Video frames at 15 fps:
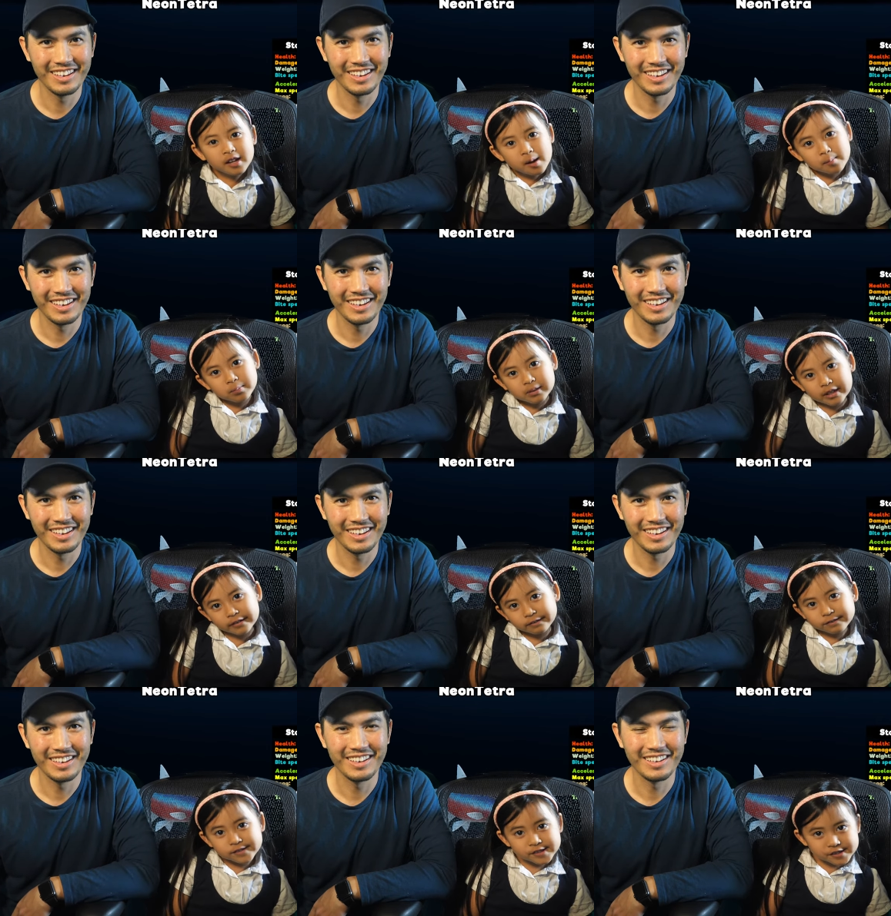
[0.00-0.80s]
Speaker 1: play
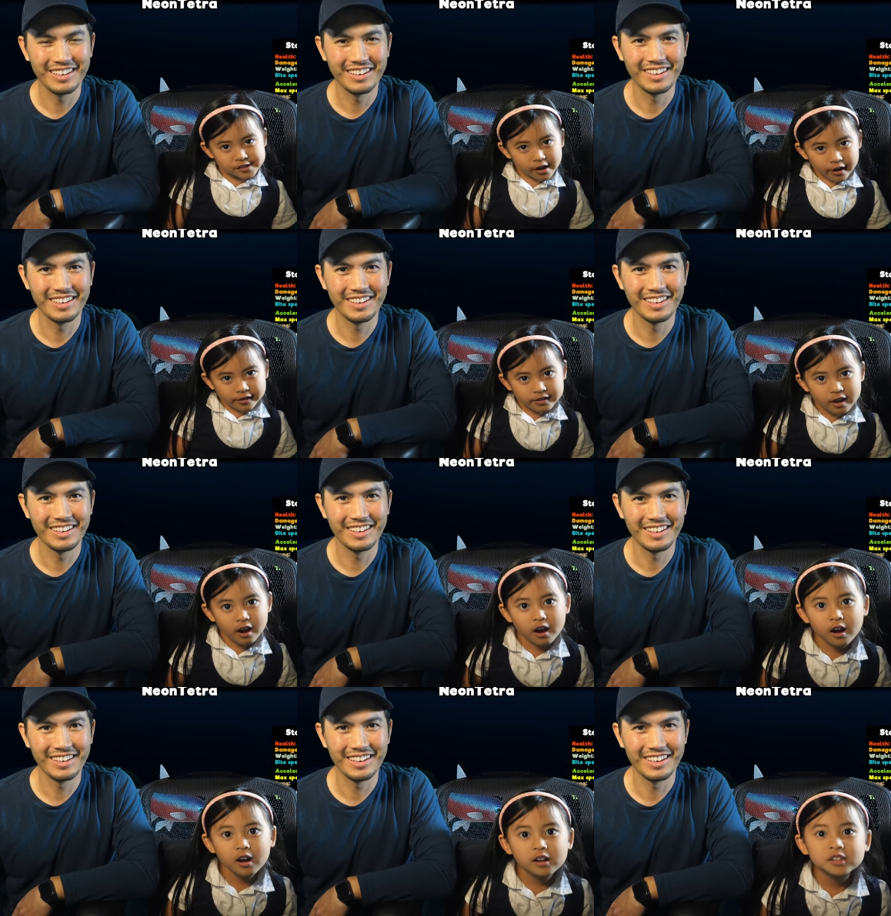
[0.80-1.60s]
Sun
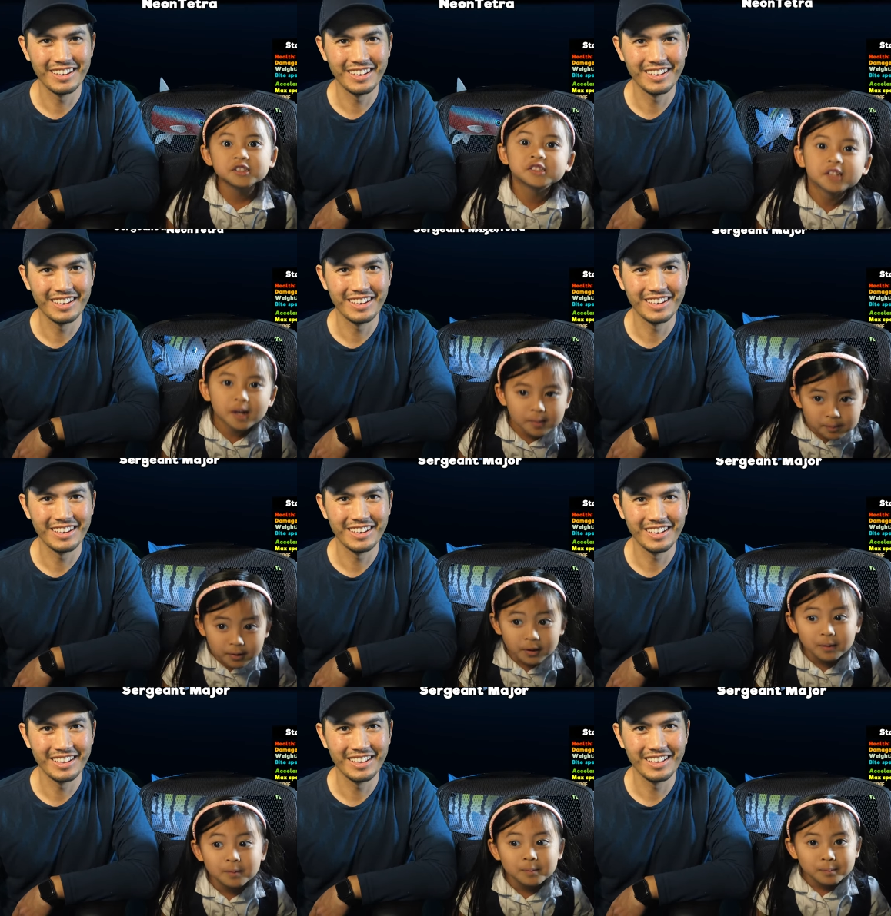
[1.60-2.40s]
some of
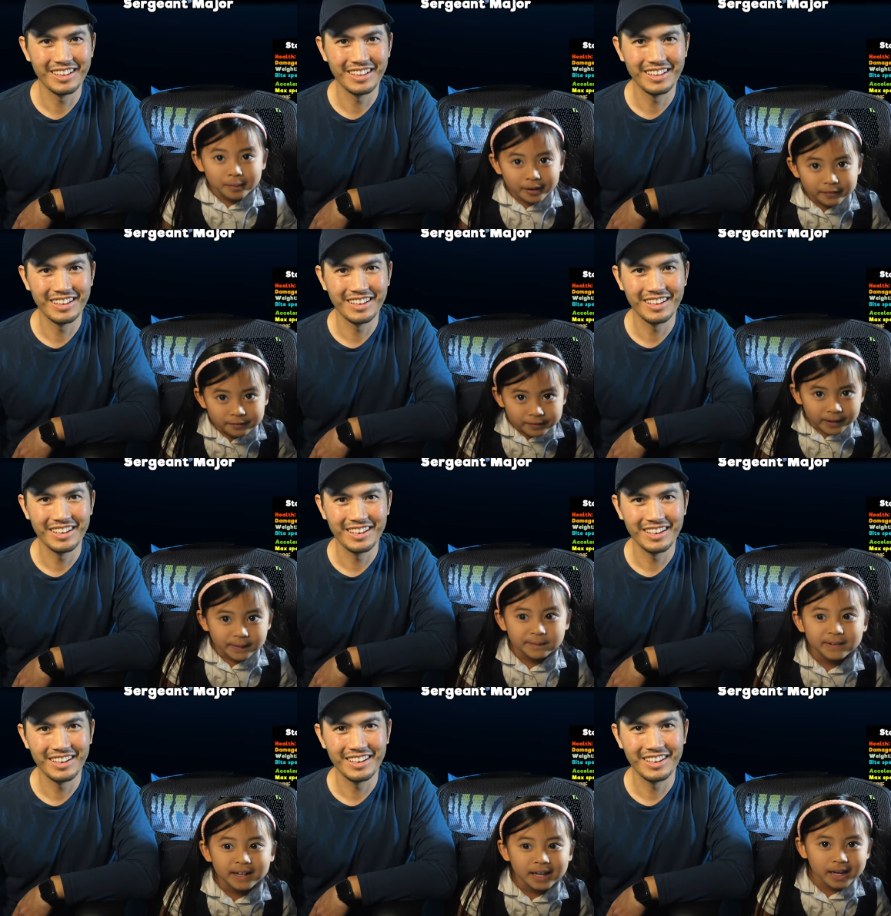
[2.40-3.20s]
my favorite
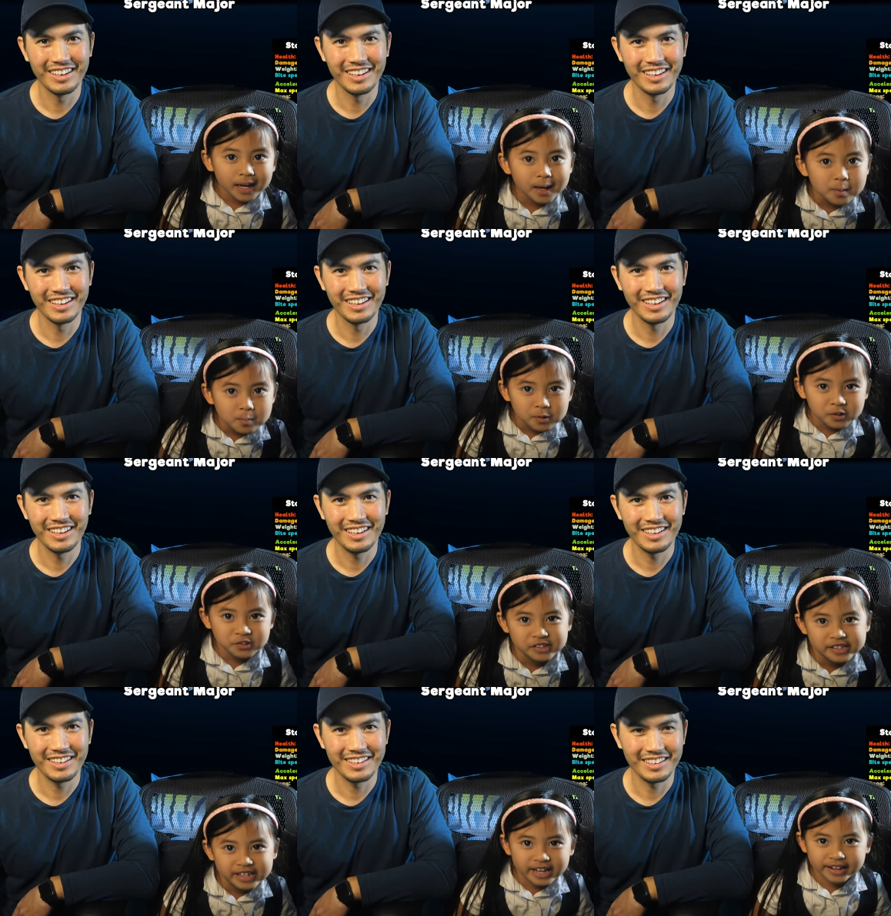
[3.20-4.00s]
animals that I